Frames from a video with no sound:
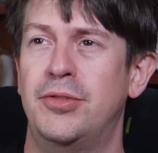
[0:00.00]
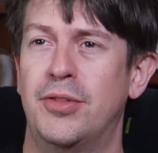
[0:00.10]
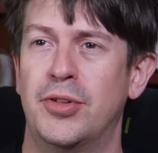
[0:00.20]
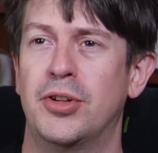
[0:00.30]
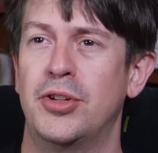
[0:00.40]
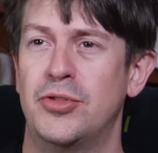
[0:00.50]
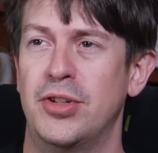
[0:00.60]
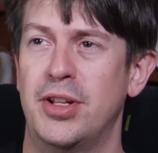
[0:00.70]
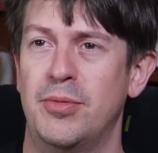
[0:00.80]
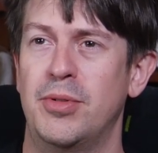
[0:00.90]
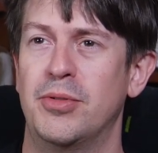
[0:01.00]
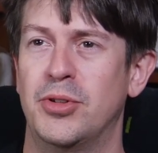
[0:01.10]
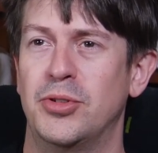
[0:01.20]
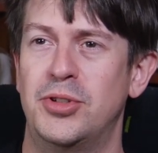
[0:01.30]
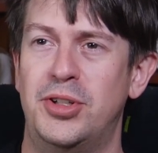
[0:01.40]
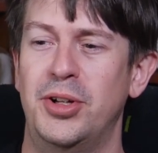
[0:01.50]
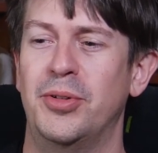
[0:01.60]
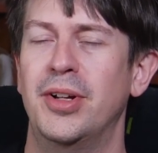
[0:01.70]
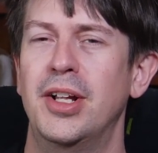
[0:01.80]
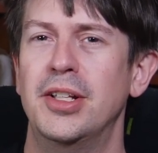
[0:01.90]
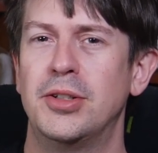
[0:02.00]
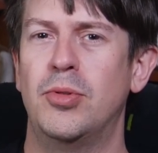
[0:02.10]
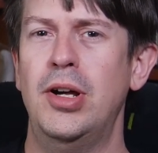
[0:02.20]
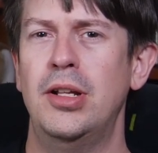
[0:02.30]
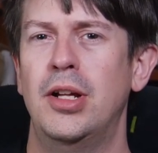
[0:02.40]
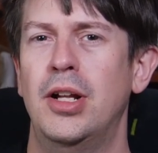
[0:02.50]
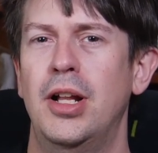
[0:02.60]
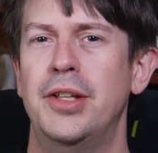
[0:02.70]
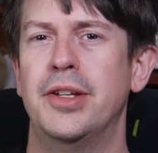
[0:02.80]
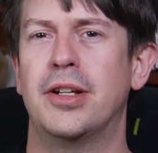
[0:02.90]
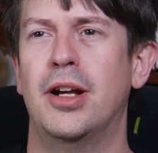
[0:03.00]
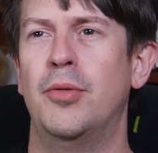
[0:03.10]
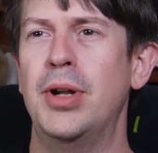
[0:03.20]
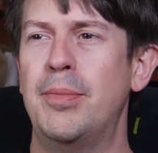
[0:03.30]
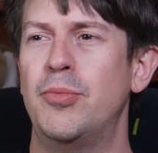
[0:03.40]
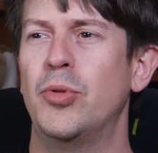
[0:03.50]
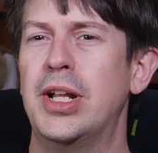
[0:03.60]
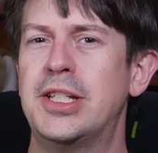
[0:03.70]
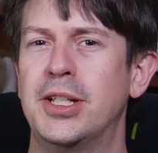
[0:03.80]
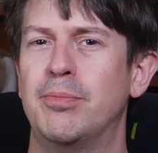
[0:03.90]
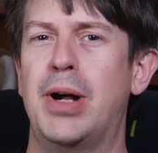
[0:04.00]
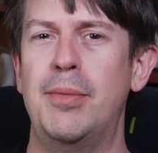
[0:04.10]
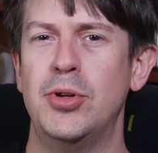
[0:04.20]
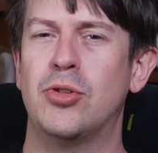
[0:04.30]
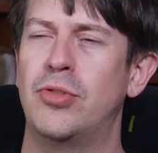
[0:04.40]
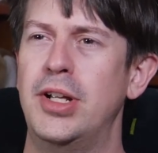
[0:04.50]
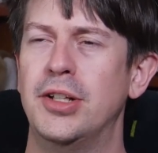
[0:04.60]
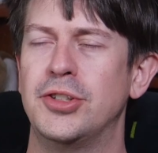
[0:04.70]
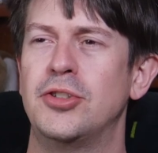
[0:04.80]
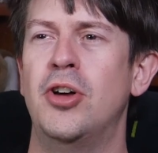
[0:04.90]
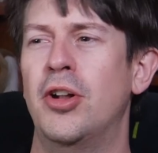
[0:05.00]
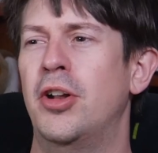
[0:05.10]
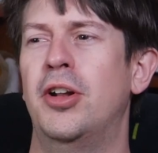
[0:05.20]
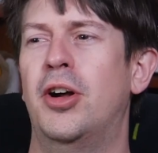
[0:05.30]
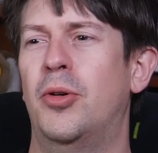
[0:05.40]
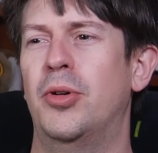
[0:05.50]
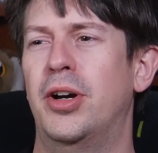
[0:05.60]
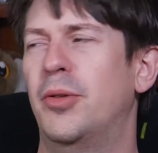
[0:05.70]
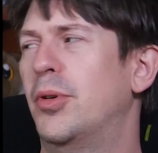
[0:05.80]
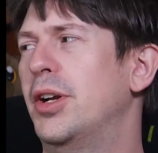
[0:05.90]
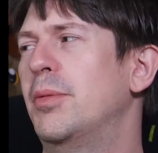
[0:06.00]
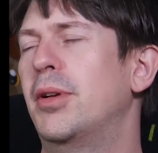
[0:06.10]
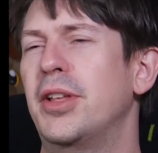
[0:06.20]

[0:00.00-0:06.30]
different country than we were told you to. It's like, what? It's like, we're not still bombing Korea. It's like, no, we're in the Middle